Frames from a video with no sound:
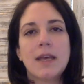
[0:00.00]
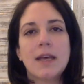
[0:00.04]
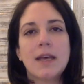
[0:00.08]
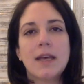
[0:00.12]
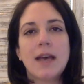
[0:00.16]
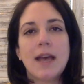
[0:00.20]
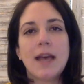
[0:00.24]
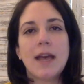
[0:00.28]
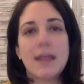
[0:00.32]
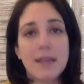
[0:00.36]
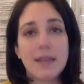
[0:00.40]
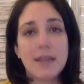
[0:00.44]

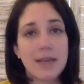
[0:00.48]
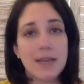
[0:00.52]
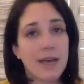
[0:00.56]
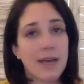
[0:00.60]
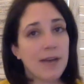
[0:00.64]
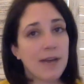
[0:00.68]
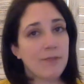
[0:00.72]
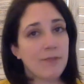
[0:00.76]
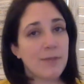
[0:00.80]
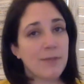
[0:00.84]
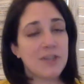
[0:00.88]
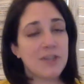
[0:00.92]
I think
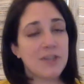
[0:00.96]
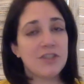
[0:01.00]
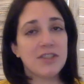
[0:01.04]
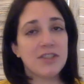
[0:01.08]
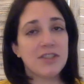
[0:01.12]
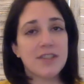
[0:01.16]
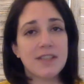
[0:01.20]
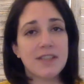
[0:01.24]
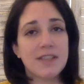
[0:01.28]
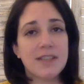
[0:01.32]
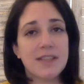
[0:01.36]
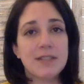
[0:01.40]
I've
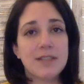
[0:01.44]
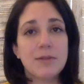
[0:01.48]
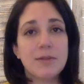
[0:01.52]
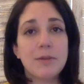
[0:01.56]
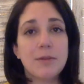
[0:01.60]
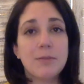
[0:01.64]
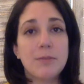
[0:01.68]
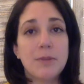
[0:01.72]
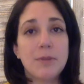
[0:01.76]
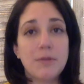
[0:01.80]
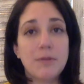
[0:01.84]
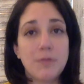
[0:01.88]
mentioned this
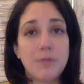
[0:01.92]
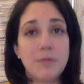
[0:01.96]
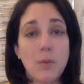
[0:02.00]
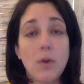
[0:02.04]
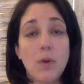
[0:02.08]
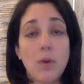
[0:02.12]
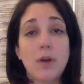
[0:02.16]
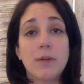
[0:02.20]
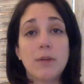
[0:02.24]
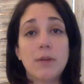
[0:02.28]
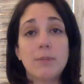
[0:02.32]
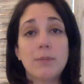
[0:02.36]

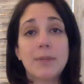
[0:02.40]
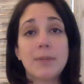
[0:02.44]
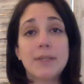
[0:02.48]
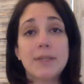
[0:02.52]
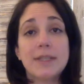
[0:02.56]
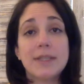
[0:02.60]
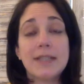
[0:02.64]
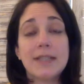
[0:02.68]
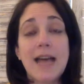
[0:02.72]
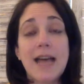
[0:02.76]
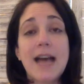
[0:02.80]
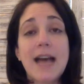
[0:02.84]
before,
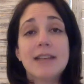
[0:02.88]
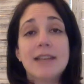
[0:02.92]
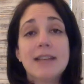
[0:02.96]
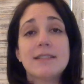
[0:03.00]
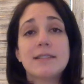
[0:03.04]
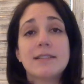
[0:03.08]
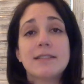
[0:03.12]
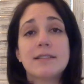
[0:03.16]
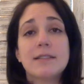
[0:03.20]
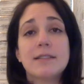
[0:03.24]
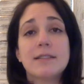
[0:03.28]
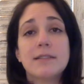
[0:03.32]
but
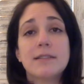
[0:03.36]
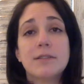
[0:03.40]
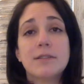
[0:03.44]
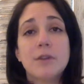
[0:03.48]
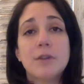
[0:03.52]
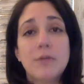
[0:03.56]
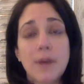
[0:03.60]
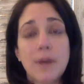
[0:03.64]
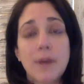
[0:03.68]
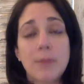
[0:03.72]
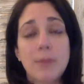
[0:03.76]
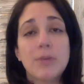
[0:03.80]
last
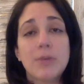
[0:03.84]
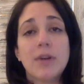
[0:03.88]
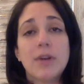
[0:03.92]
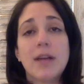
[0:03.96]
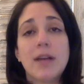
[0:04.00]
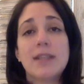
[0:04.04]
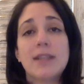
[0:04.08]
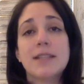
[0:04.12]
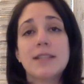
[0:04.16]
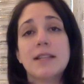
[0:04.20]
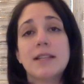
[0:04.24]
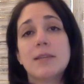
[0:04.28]
November
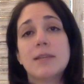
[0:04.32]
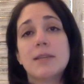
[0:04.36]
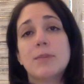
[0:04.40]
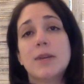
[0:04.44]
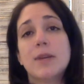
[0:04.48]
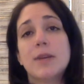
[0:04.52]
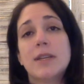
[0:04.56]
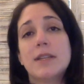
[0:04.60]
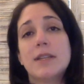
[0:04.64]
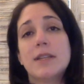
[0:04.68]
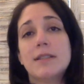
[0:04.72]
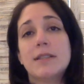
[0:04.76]
I
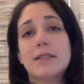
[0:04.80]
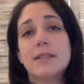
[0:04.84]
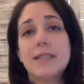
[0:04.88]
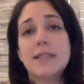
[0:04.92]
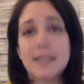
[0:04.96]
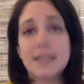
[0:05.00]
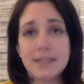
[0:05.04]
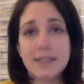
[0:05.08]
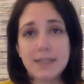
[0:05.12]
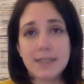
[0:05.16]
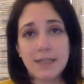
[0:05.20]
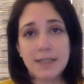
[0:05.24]
celebrated
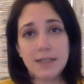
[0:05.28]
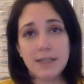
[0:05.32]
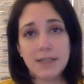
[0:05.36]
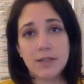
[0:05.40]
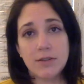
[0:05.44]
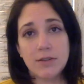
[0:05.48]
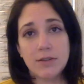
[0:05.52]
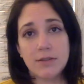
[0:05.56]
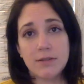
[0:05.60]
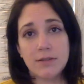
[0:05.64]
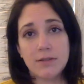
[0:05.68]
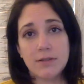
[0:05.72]
16
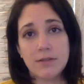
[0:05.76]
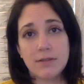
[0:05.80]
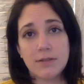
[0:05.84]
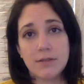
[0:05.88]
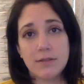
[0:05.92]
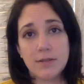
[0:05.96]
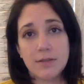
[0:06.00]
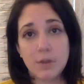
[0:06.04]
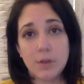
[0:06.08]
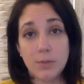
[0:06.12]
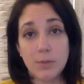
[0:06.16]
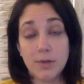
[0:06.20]
years
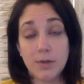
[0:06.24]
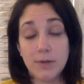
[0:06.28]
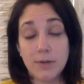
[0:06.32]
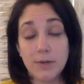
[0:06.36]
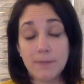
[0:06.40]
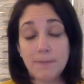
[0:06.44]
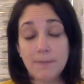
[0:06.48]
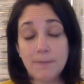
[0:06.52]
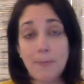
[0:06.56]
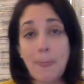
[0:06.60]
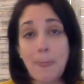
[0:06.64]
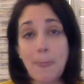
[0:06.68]
sober.
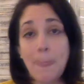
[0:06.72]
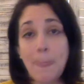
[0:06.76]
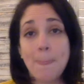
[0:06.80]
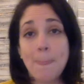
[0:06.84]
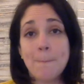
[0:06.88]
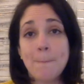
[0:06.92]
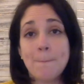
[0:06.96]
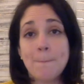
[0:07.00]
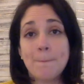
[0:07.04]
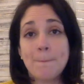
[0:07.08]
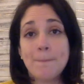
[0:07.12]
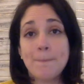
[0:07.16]

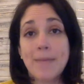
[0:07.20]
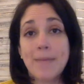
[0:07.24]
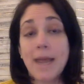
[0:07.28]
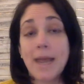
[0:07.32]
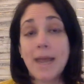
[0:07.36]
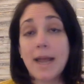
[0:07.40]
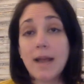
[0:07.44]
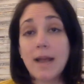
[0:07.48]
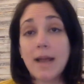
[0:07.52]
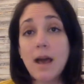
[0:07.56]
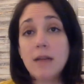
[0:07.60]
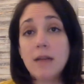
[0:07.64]

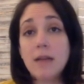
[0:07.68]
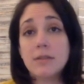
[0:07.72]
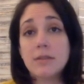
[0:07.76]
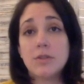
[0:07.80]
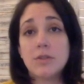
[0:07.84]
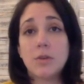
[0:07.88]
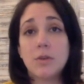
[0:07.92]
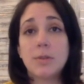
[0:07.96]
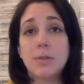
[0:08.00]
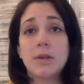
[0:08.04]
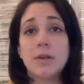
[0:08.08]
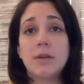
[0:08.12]
And I got
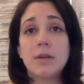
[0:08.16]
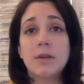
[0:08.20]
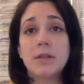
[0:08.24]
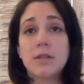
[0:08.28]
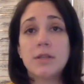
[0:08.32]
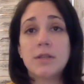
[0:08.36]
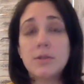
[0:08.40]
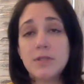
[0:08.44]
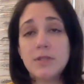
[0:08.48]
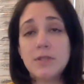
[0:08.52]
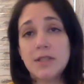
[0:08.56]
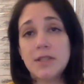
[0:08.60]
sober
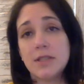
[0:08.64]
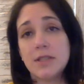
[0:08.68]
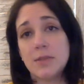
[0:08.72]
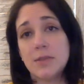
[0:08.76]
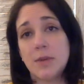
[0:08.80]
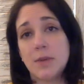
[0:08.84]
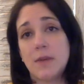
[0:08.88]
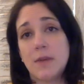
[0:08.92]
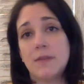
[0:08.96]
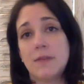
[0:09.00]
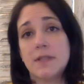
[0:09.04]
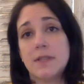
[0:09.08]
using the
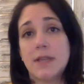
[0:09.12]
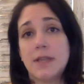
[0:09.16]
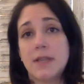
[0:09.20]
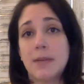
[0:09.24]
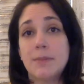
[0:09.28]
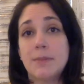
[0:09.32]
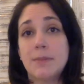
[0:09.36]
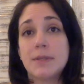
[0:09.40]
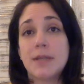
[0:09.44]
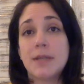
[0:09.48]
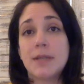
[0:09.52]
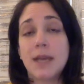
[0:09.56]
12
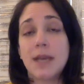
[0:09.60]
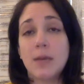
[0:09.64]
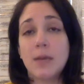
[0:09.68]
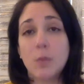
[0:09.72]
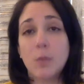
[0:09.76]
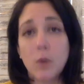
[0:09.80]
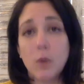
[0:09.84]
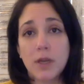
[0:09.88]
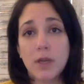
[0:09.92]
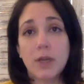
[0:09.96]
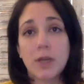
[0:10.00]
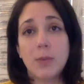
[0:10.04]
steps and
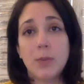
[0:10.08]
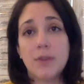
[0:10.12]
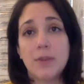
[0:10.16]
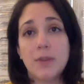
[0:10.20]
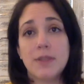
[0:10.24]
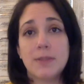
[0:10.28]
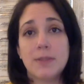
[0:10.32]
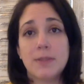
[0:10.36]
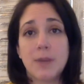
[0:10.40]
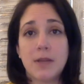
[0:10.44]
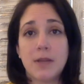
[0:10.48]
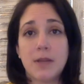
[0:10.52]
working with a
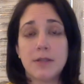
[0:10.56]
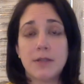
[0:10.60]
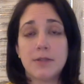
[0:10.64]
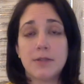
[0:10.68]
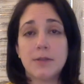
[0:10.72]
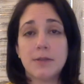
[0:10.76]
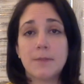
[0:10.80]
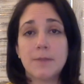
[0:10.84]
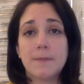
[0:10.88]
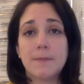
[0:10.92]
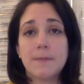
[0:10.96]
sponsor.